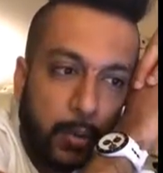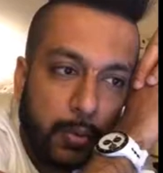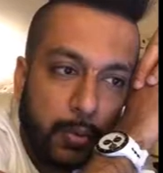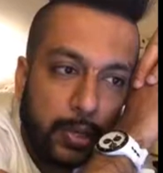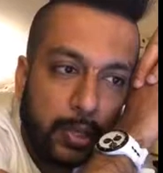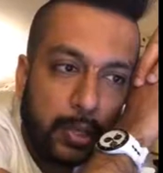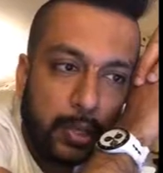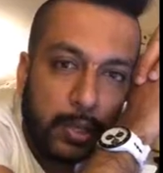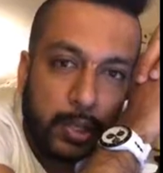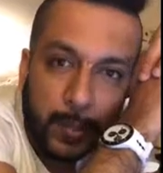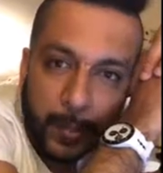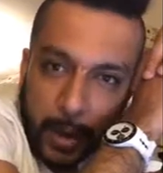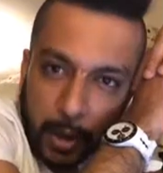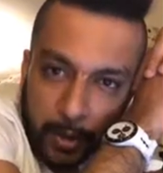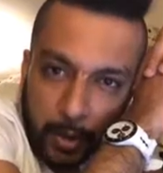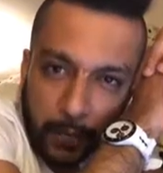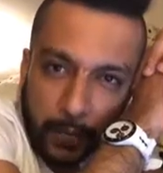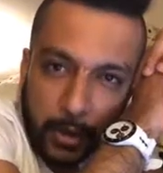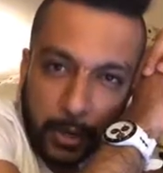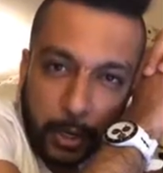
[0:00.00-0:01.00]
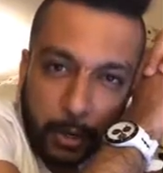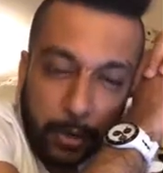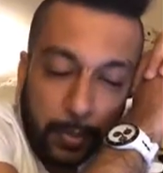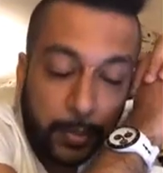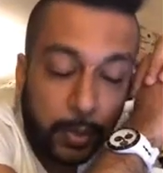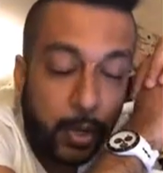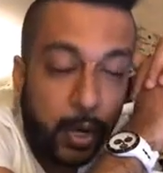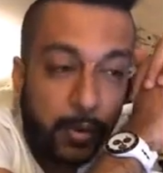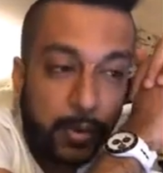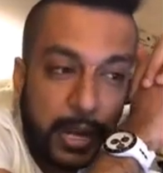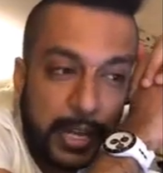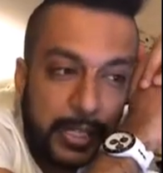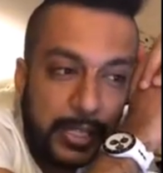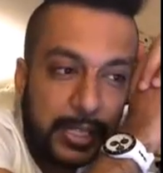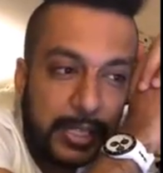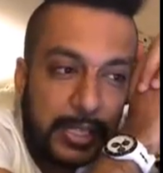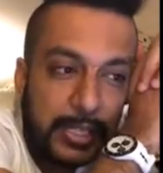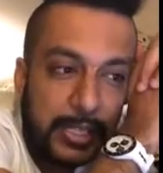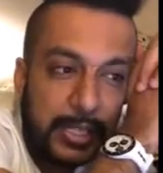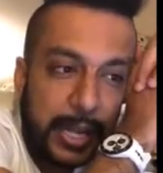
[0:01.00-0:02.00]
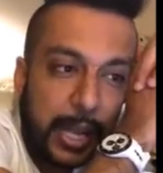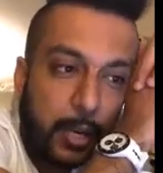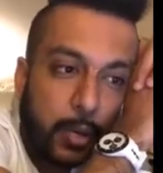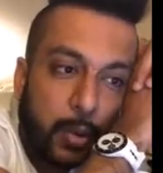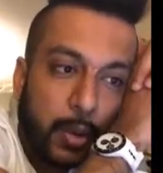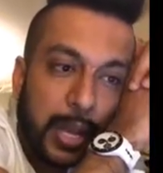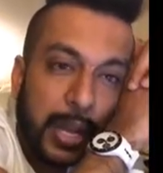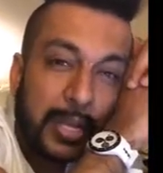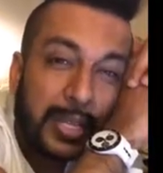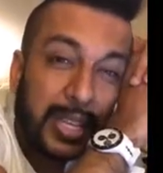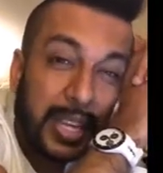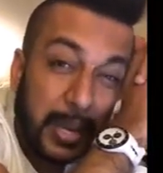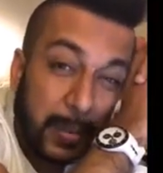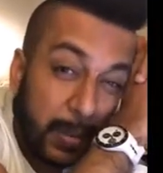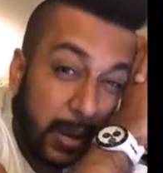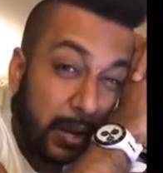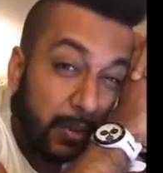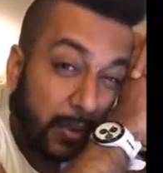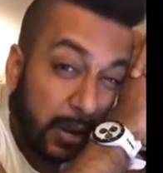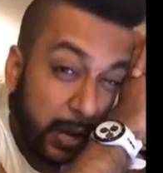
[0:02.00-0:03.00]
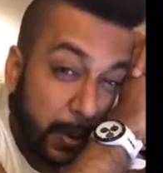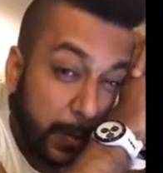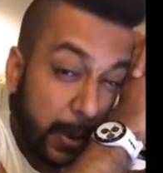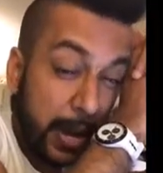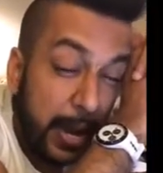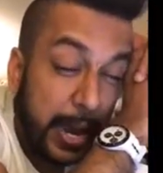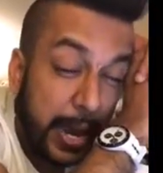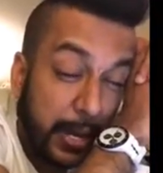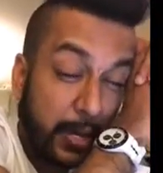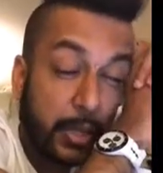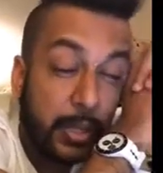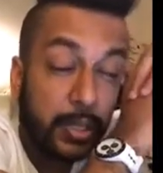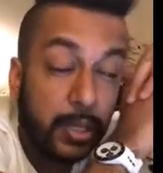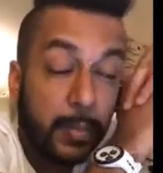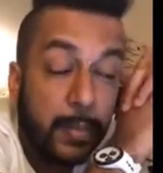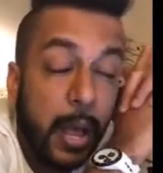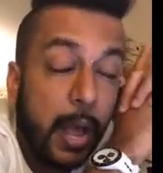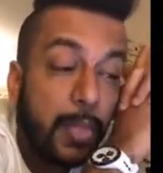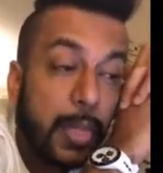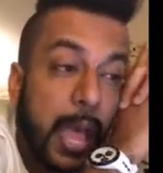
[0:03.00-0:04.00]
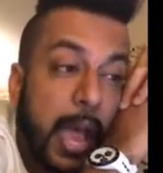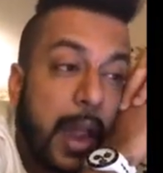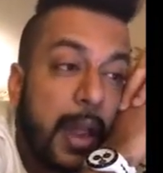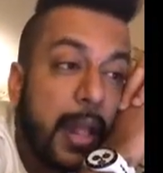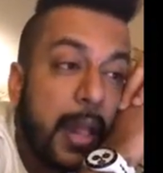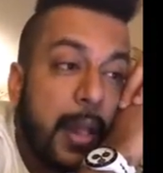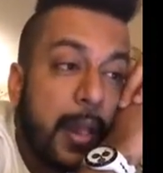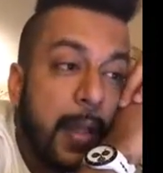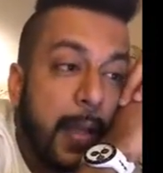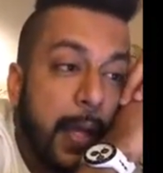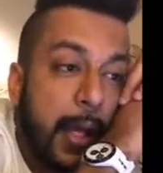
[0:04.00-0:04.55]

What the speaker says: who research about different cryptocurrencies, and you get email recommendations about that.